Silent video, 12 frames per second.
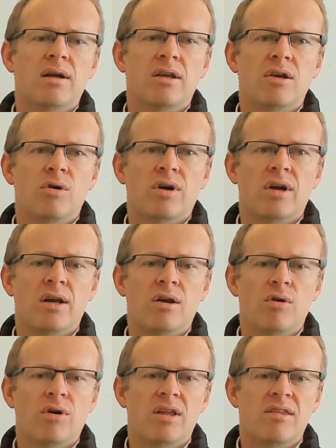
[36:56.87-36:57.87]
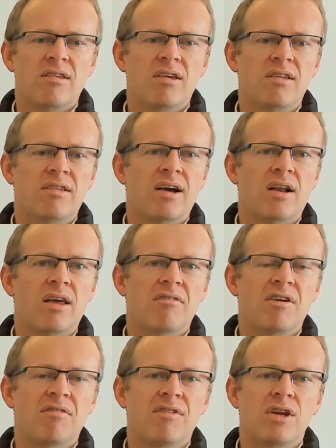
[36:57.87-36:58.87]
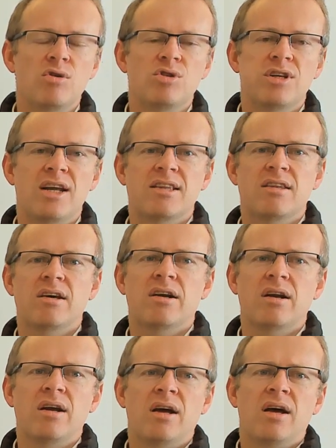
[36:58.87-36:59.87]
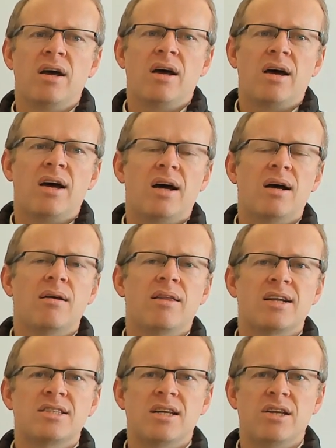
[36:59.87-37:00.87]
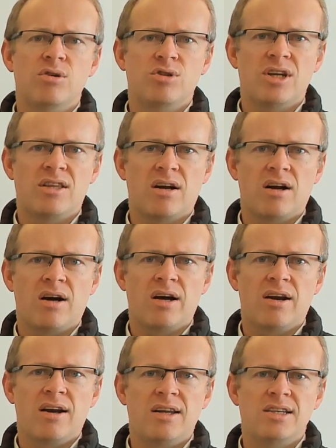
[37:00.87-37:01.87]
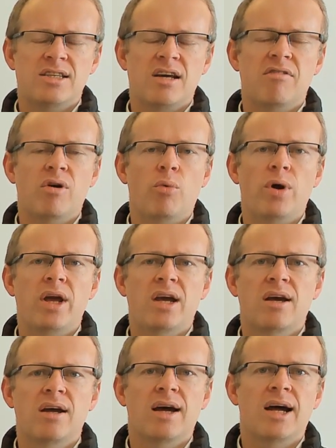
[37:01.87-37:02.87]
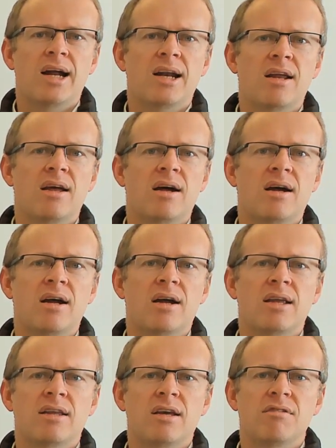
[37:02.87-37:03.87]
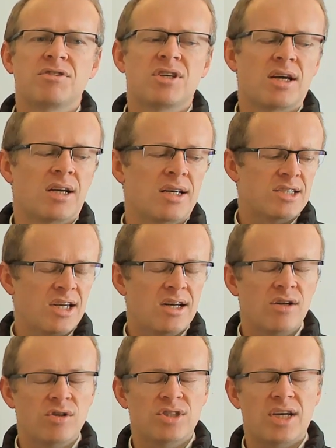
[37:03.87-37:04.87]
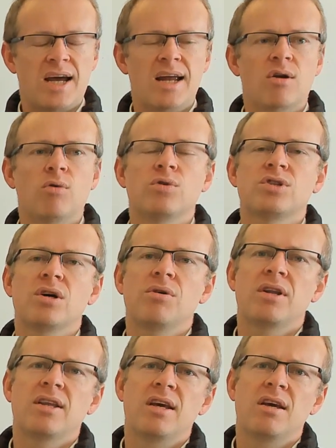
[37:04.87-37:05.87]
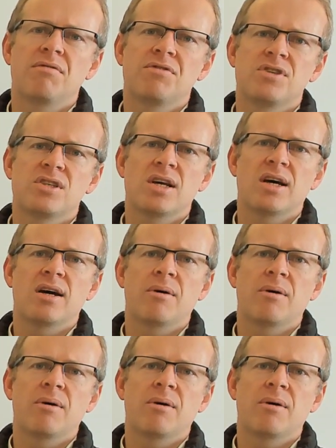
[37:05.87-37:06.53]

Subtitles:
You can look at the DLFF newsletter. That's a newsletter I release every week, and it gives signals, and also it gives